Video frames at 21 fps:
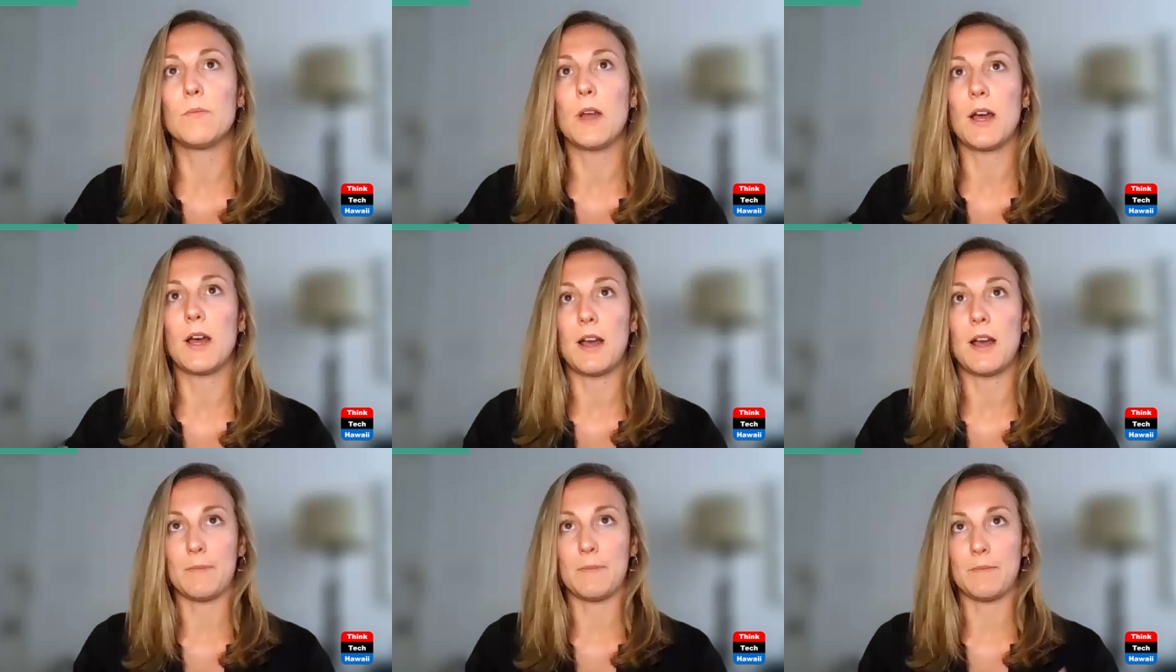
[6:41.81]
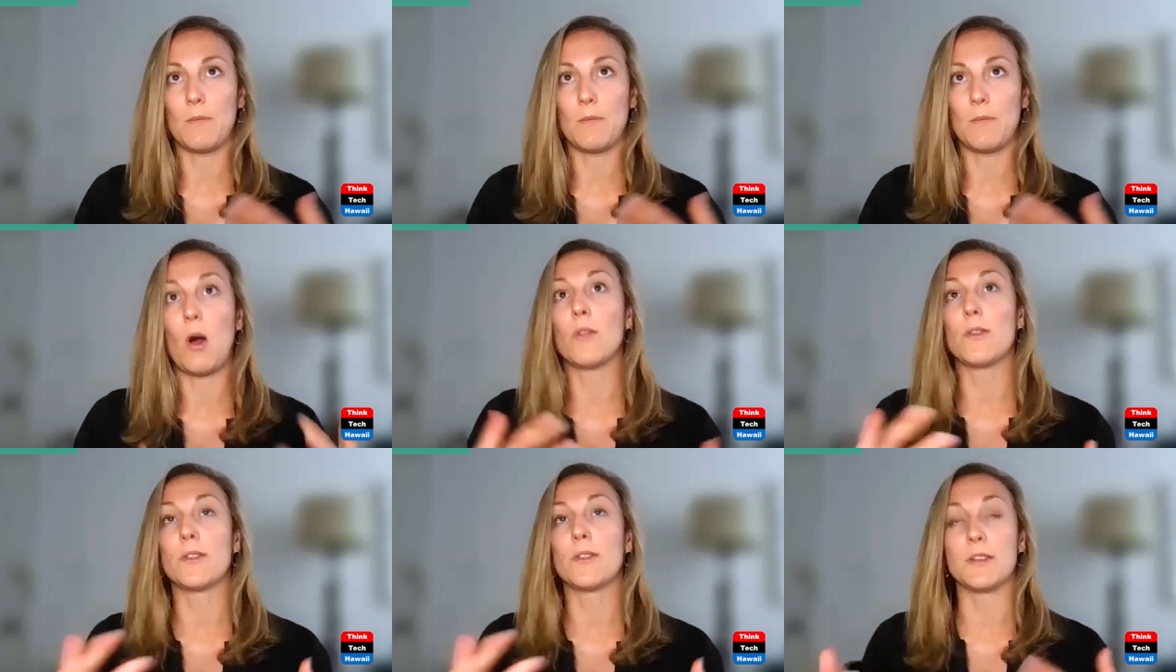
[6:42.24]
um,
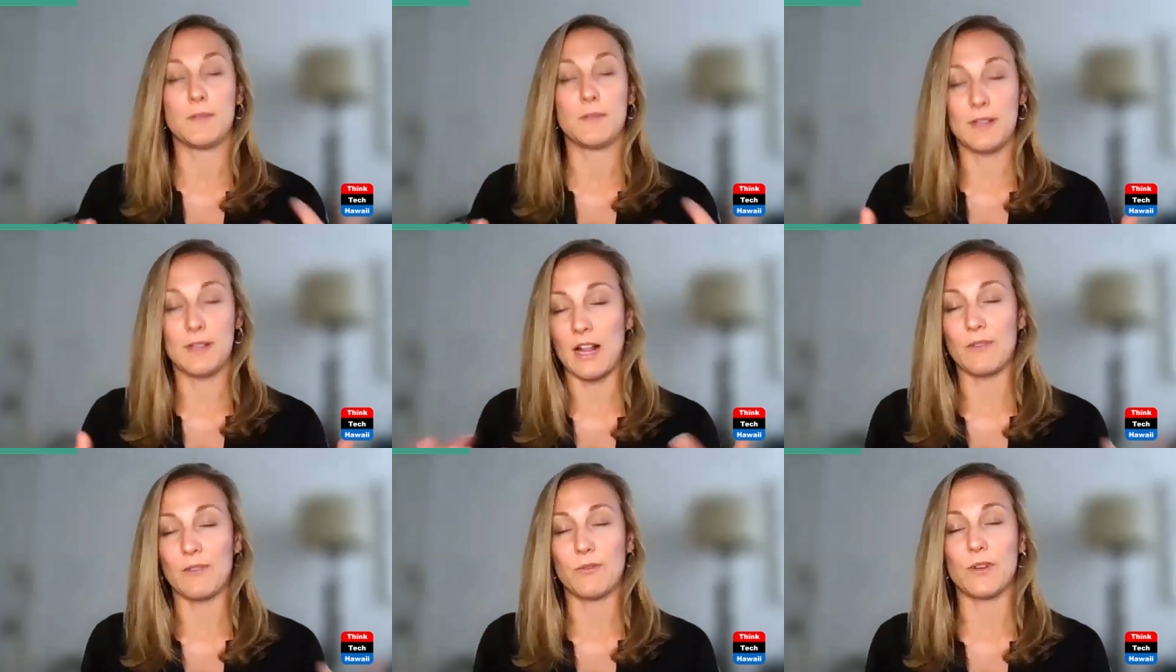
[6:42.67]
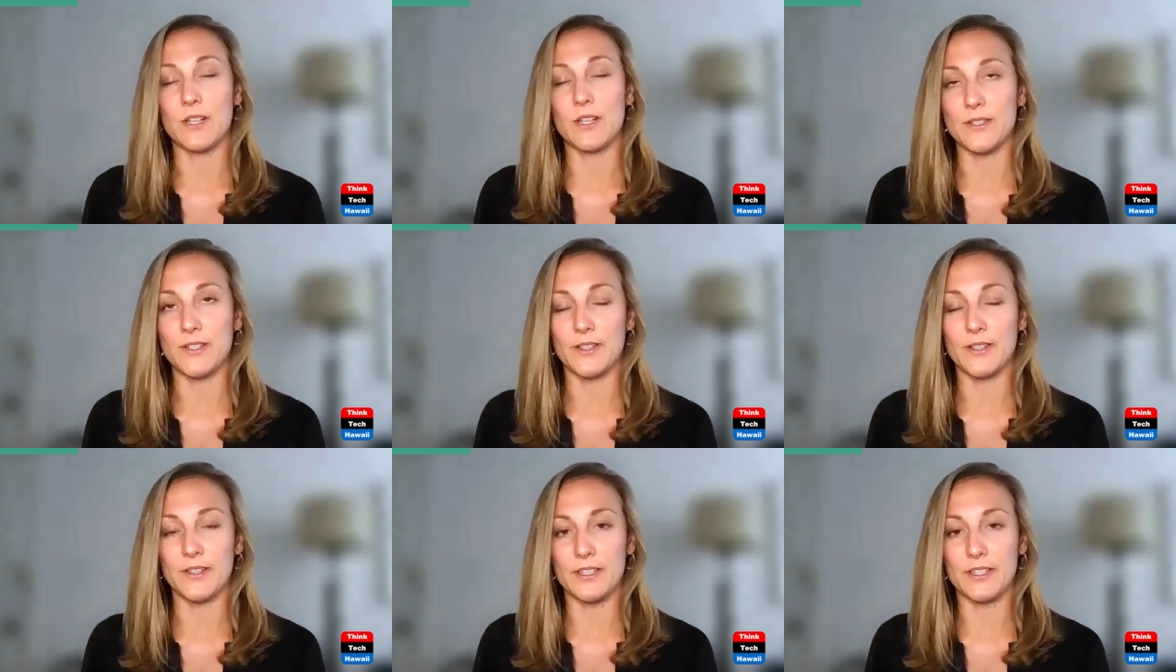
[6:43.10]
all the California
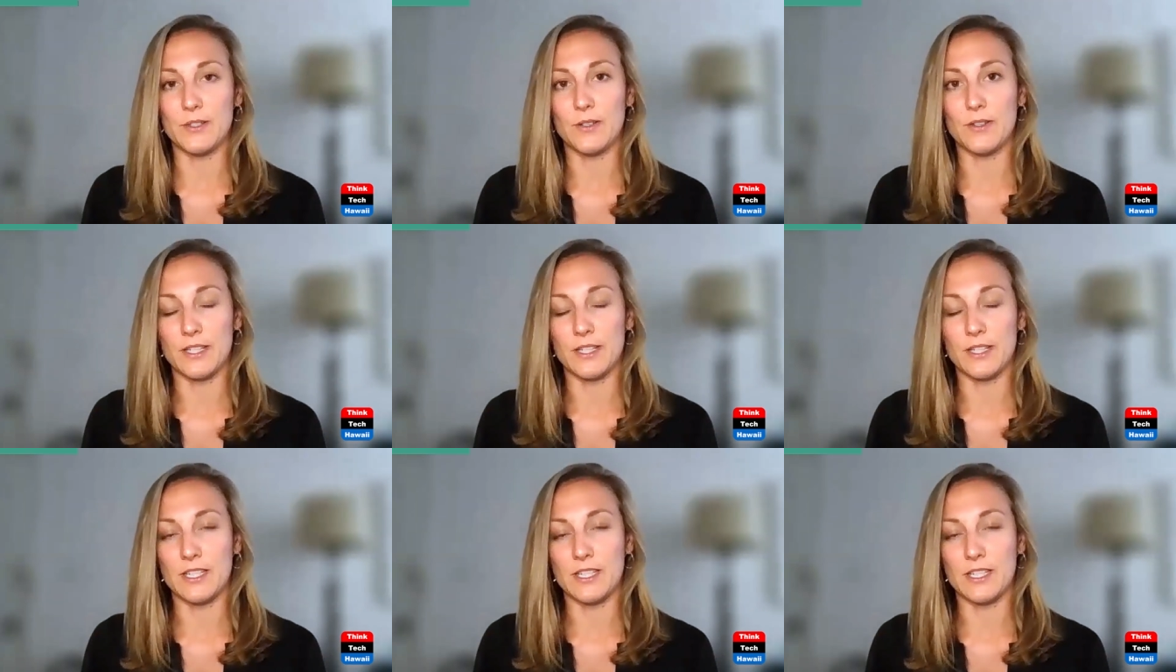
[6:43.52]
utilities do this.